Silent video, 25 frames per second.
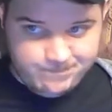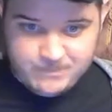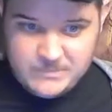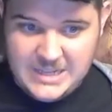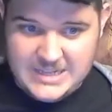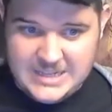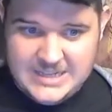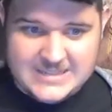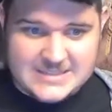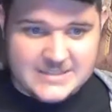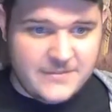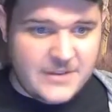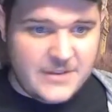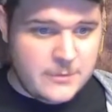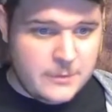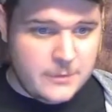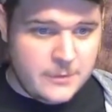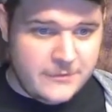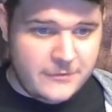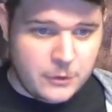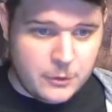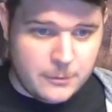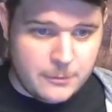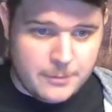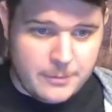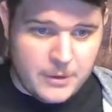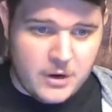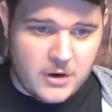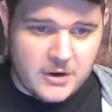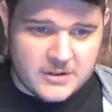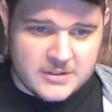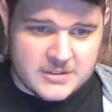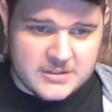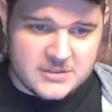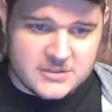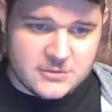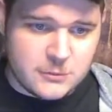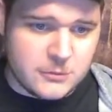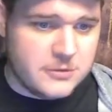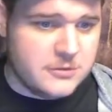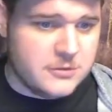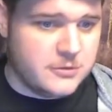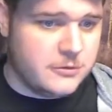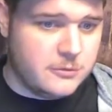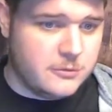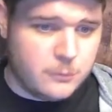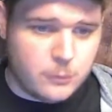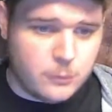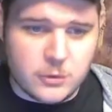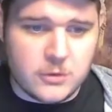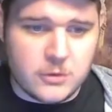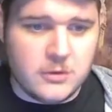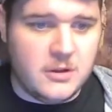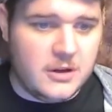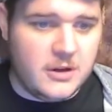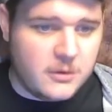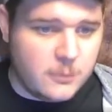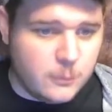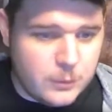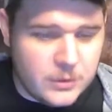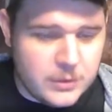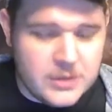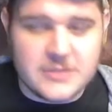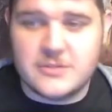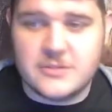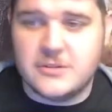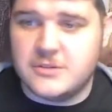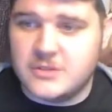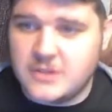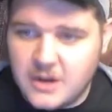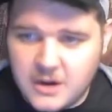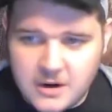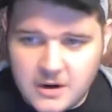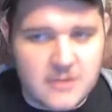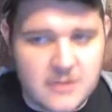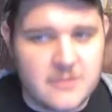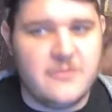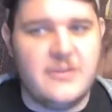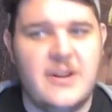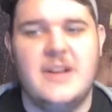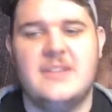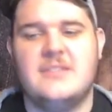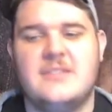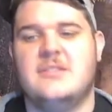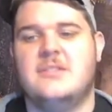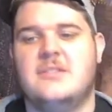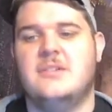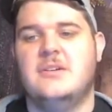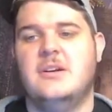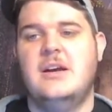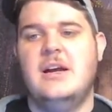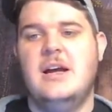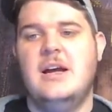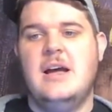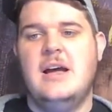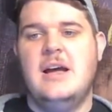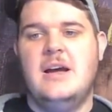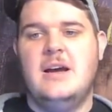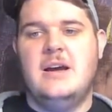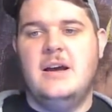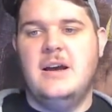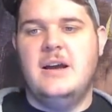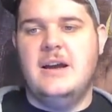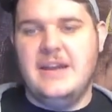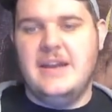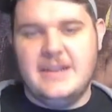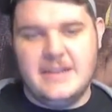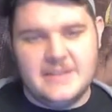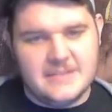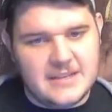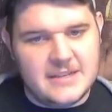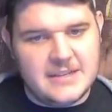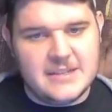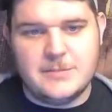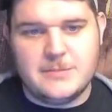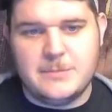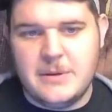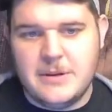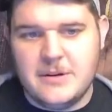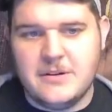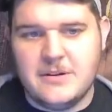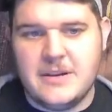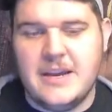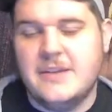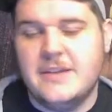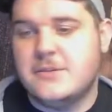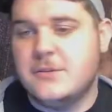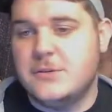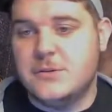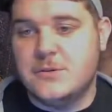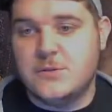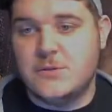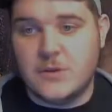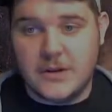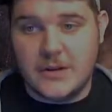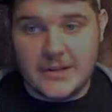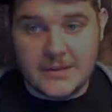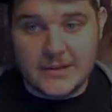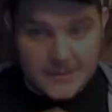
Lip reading: It's available for Bard, Sorcerer, Warlock, Wizard, Artificer. It is a spellcaster's friend.